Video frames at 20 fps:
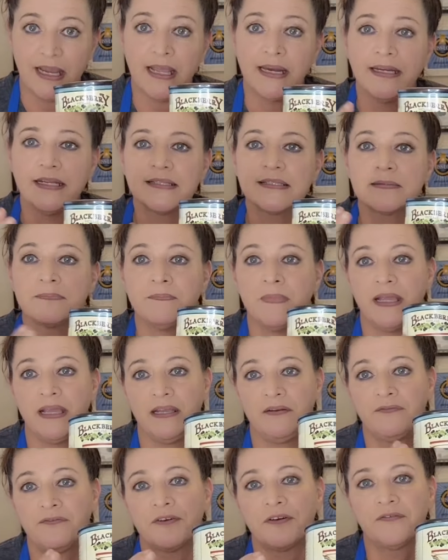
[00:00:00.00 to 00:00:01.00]
and it's
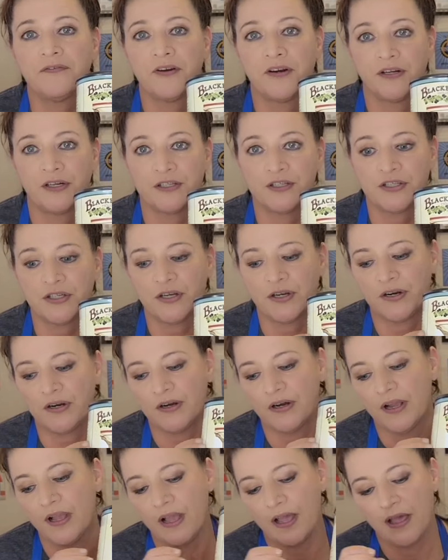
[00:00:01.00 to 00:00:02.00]
made for
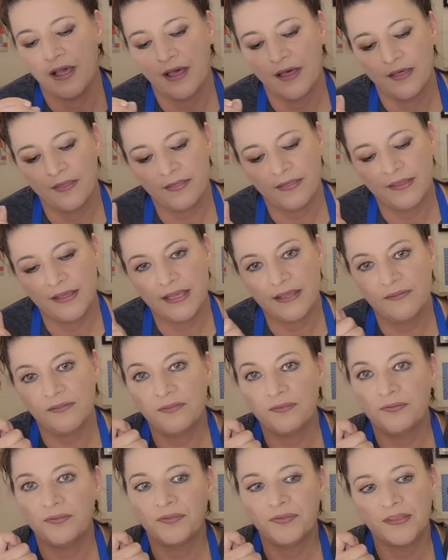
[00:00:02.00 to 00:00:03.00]
furniture.
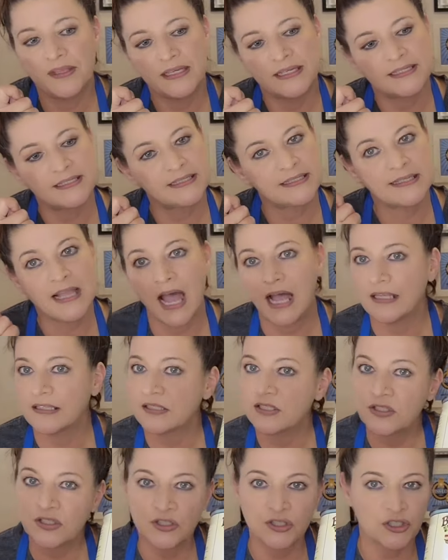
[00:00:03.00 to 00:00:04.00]
The it's
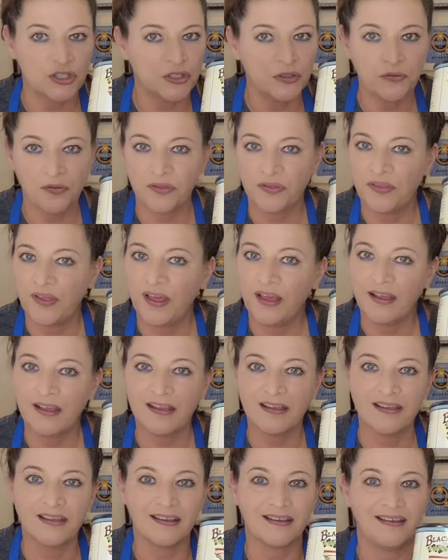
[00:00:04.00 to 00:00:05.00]
not too
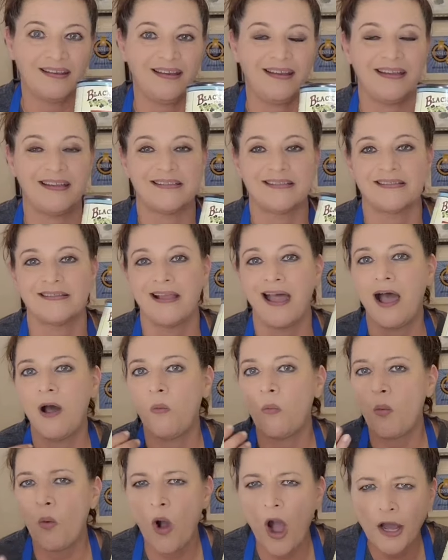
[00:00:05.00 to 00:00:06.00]
thick, it's
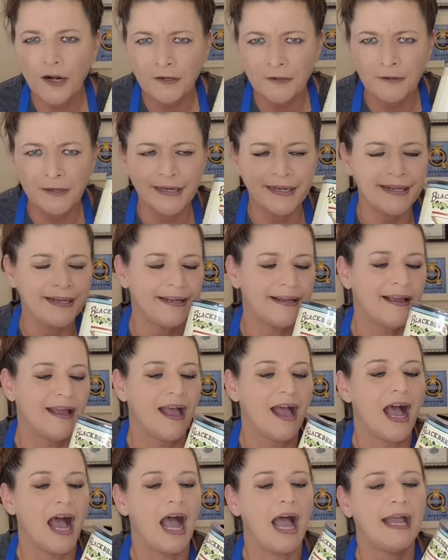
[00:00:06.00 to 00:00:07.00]
not watery.
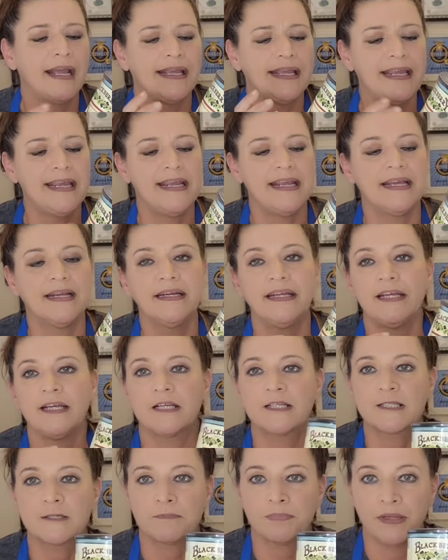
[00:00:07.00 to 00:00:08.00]
I can't
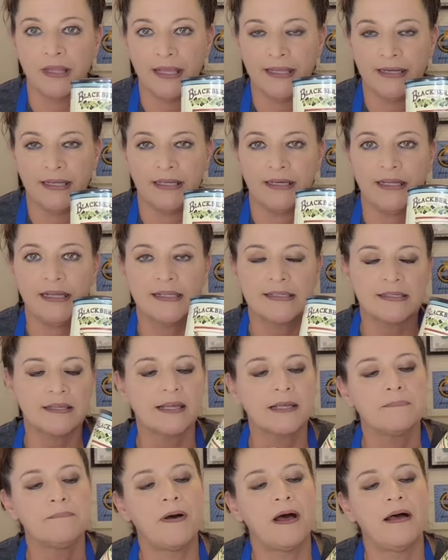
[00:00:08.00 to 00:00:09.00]
explain it. It's
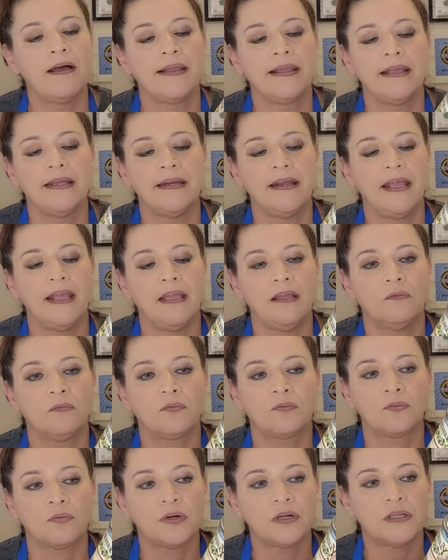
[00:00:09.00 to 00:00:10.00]
like buying
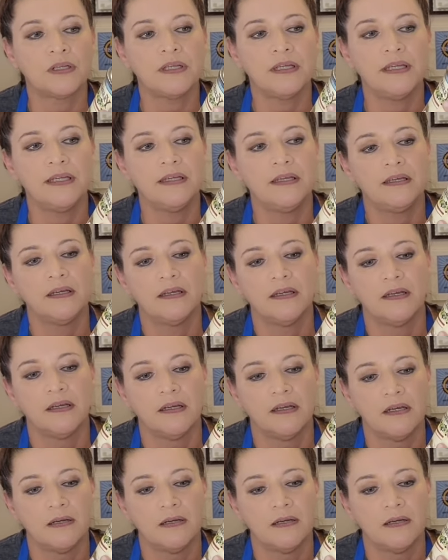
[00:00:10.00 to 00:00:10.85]
a really